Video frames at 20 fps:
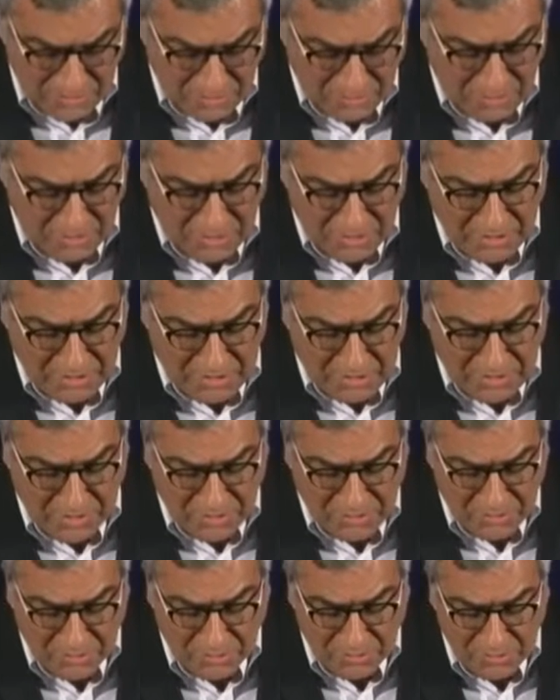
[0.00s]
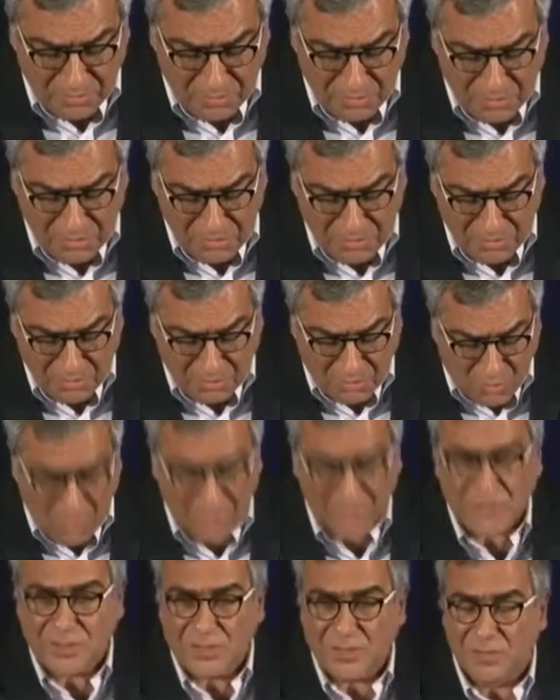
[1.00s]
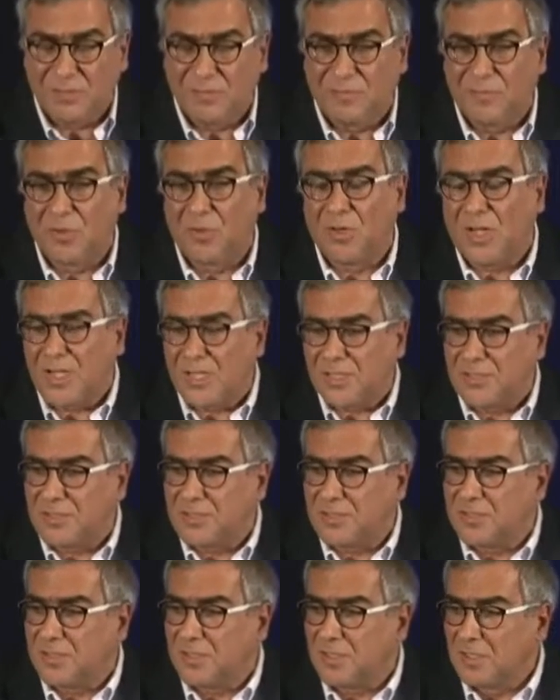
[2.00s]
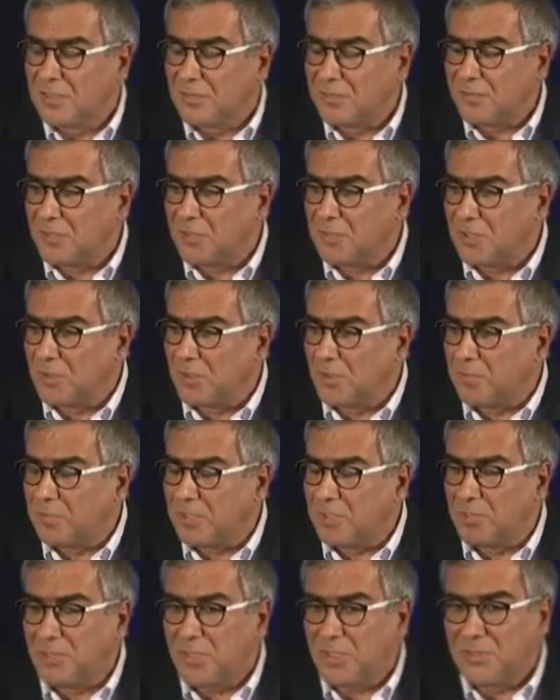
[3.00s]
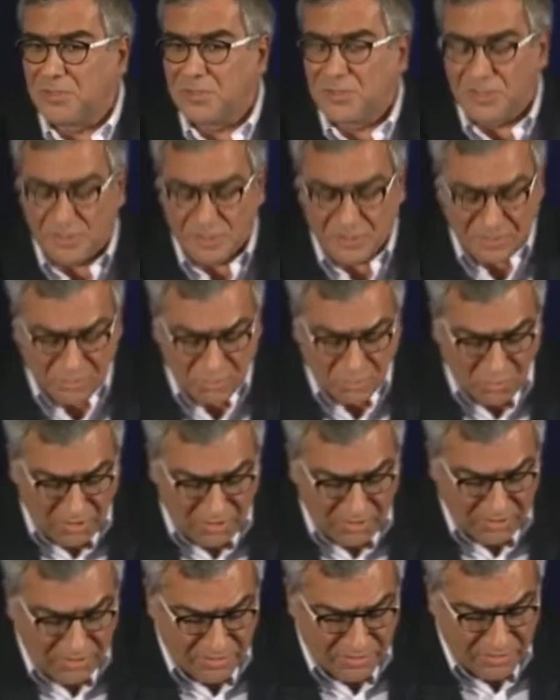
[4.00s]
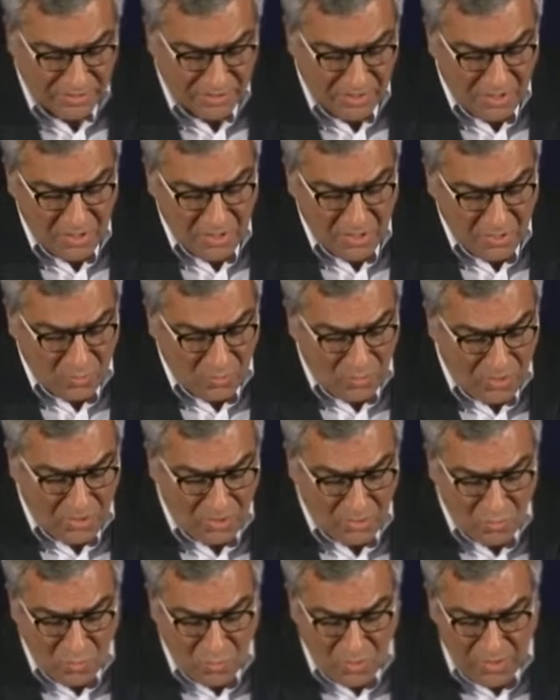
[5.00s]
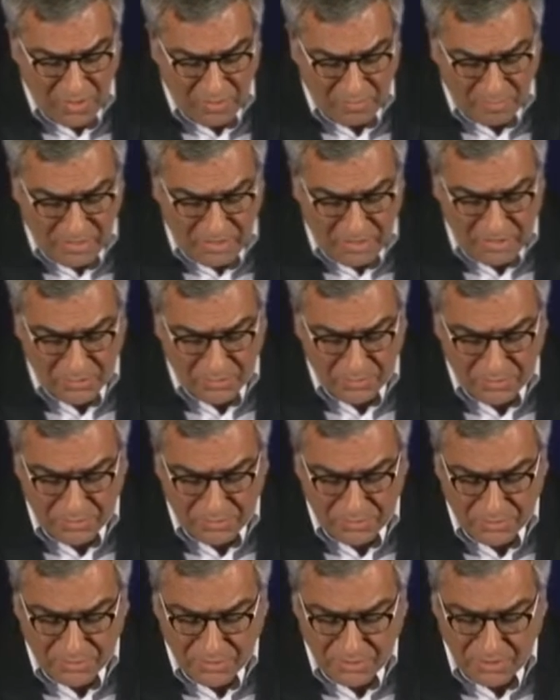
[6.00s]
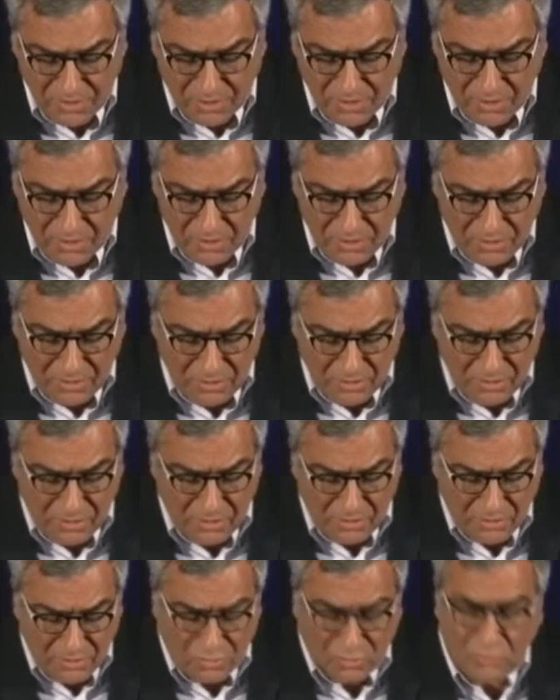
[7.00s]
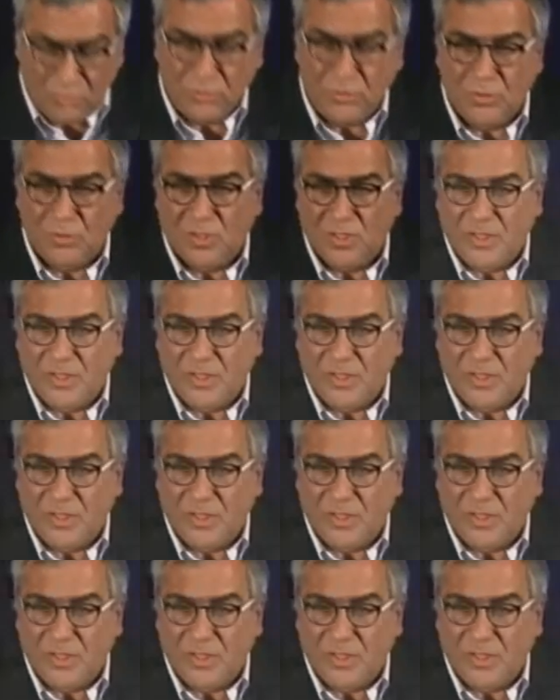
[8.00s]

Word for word: So the question for us pharmacoepidemiologists was, well, what about two